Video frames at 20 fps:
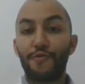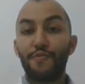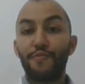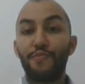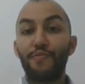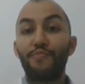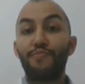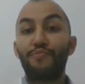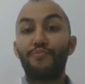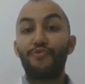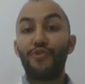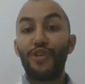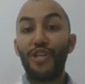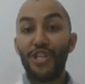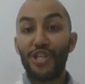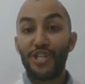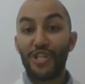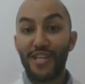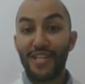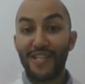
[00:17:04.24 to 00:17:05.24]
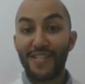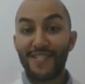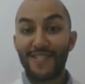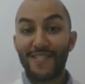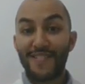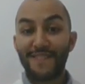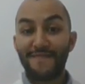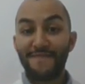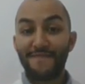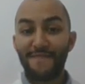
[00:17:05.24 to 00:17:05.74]
to breach it.
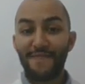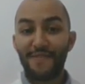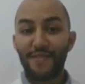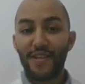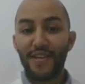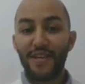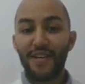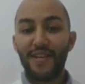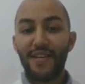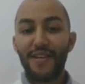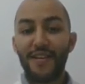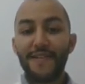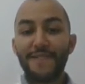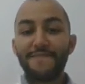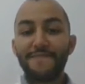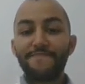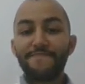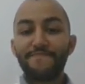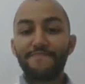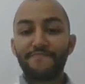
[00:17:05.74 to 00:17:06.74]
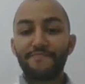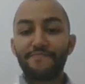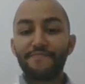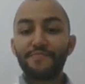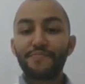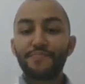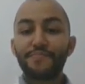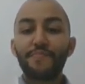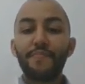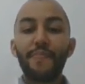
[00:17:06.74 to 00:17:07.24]
Okay,
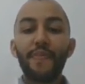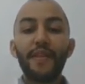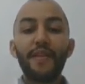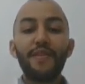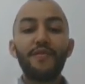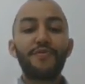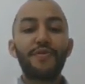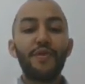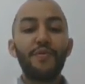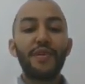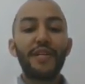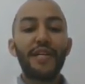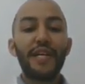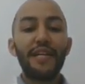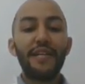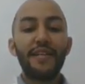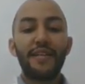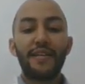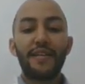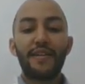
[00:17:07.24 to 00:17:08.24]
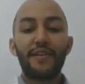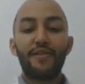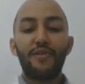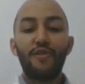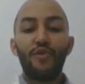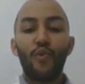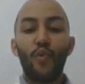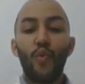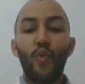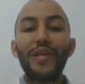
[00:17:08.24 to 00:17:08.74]
so again
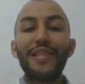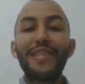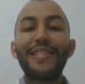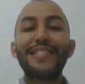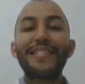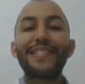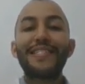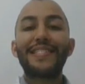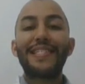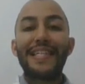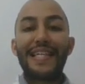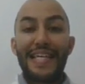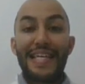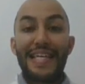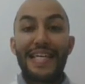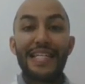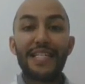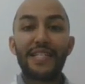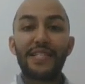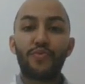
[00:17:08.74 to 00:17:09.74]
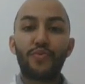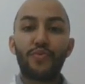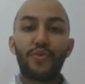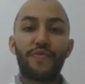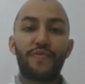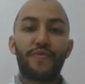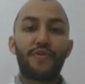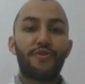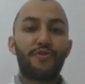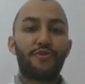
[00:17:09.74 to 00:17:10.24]
here, what does the it
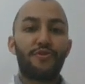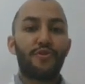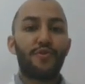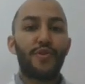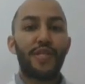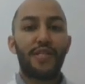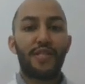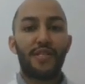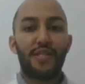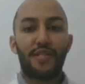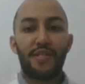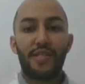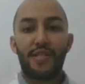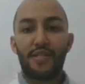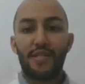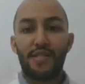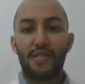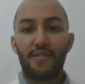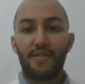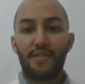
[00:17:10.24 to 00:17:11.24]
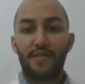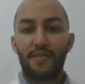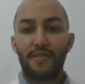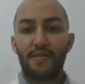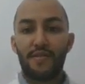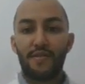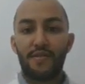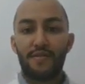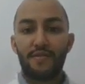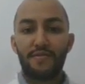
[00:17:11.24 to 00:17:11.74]
refer to in this
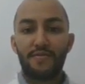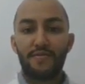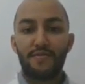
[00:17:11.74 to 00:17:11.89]
sentence?